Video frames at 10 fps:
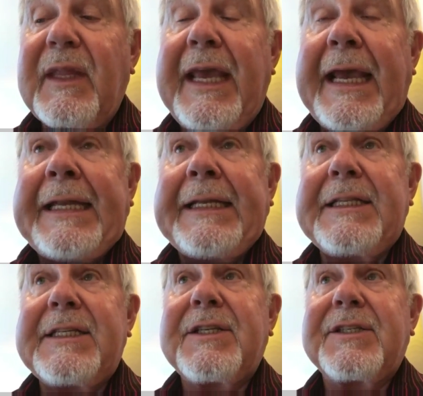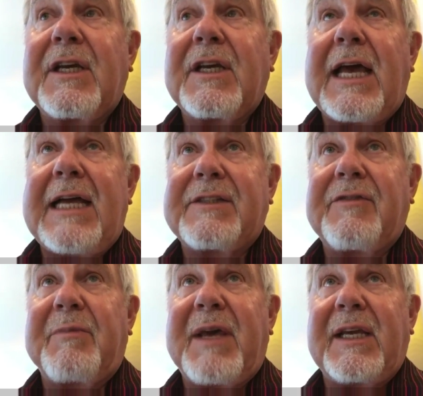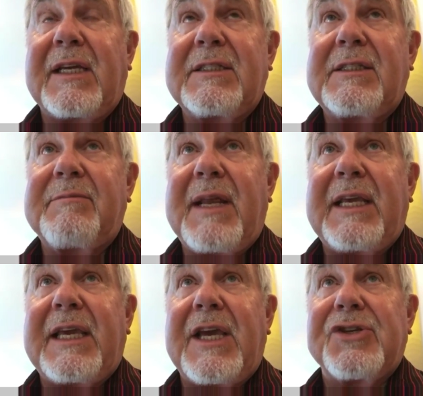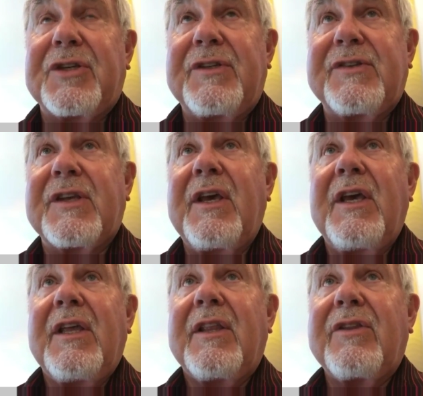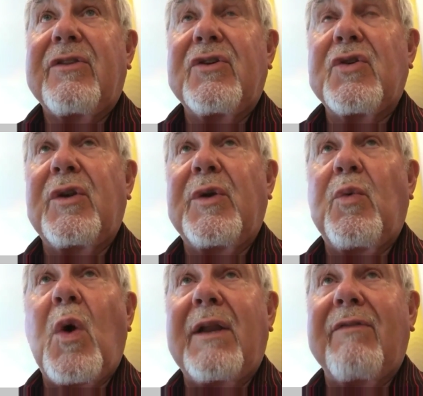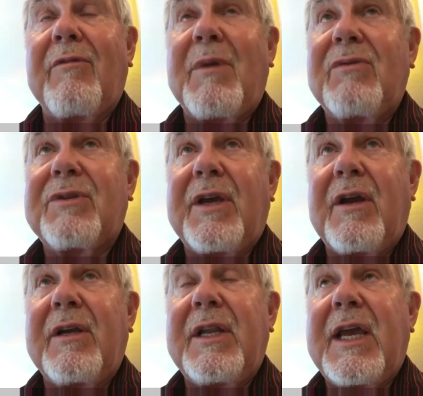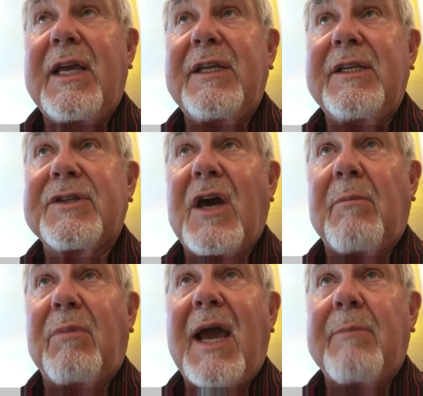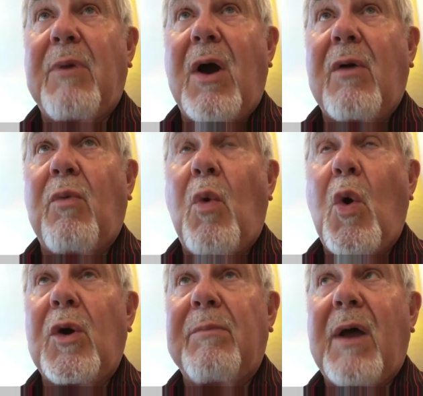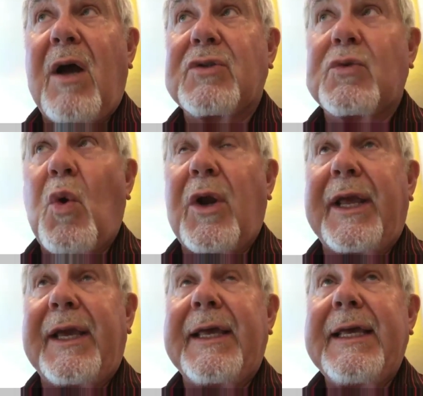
And this is a class of medications that there's only one of them out there, and it's got a black box warning,